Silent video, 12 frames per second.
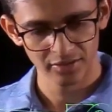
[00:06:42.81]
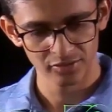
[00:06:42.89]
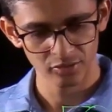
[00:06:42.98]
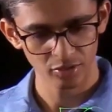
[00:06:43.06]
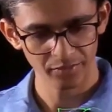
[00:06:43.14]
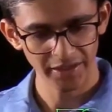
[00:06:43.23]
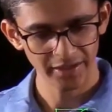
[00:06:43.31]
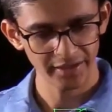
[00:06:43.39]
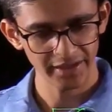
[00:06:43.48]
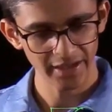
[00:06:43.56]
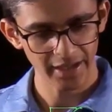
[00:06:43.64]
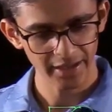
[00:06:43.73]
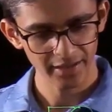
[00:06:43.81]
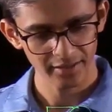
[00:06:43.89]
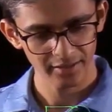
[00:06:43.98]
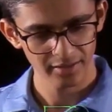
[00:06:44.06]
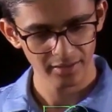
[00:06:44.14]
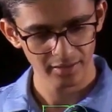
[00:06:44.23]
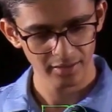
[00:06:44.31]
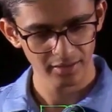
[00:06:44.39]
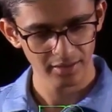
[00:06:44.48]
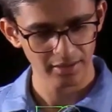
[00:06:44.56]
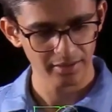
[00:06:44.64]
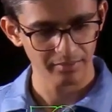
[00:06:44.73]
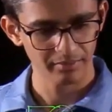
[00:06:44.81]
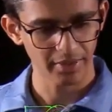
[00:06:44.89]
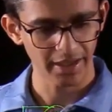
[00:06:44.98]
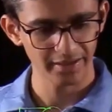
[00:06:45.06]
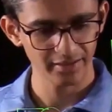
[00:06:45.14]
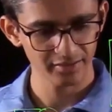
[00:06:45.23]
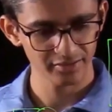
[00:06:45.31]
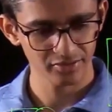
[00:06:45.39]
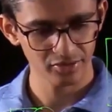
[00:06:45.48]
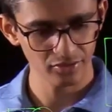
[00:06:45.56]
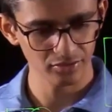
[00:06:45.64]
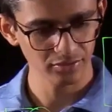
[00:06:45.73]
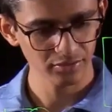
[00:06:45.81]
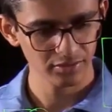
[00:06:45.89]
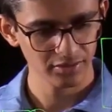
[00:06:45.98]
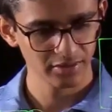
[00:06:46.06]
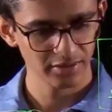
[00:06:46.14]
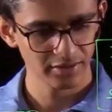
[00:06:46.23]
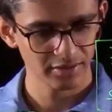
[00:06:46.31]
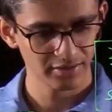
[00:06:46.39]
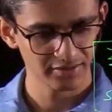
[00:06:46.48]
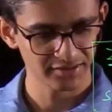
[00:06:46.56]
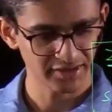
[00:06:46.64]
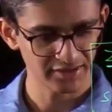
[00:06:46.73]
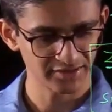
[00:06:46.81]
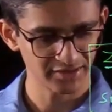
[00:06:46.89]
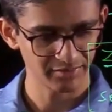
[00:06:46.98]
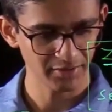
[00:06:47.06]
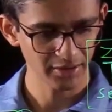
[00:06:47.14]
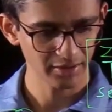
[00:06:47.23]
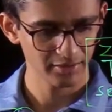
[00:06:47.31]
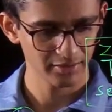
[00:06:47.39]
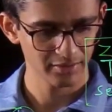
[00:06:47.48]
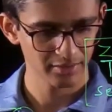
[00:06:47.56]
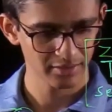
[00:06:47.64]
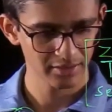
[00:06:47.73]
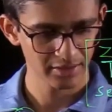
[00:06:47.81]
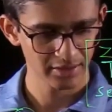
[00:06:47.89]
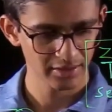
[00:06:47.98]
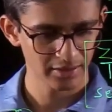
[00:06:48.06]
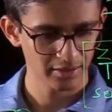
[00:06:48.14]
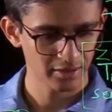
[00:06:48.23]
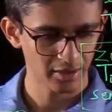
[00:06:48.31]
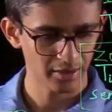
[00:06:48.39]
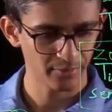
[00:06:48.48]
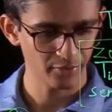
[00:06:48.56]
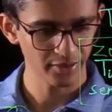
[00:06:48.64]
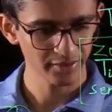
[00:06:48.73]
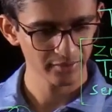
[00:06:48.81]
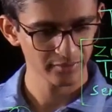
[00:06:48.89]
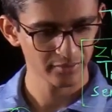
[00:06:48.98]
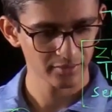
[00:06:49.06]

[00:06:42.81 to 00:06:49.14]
should be Ti minus Q sensible upon